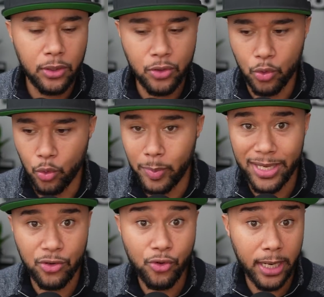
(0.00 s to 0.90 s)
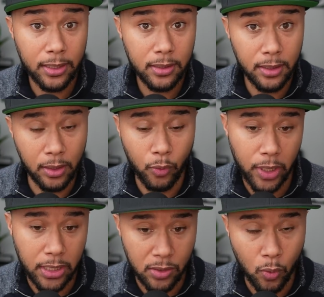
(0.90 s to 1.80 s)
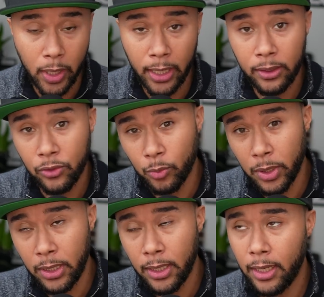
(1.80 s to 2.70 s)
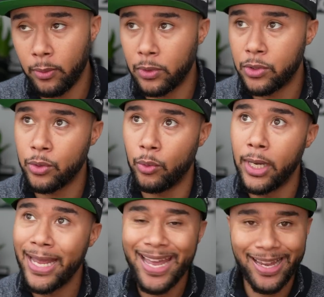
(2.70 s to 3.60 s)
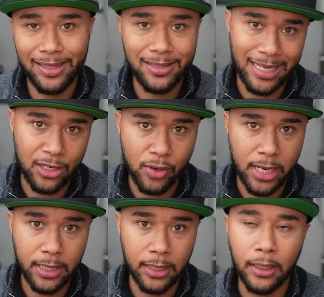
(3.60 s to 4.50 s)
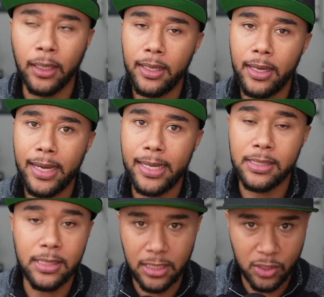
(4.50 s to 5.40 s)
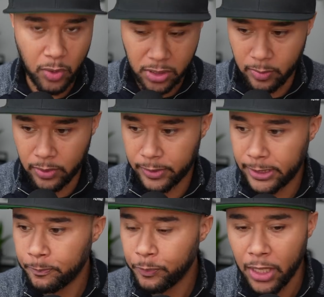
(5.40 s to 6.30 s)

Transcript: to be tracked in an easy way, and to be able to edit that tracking as easy as possible, right?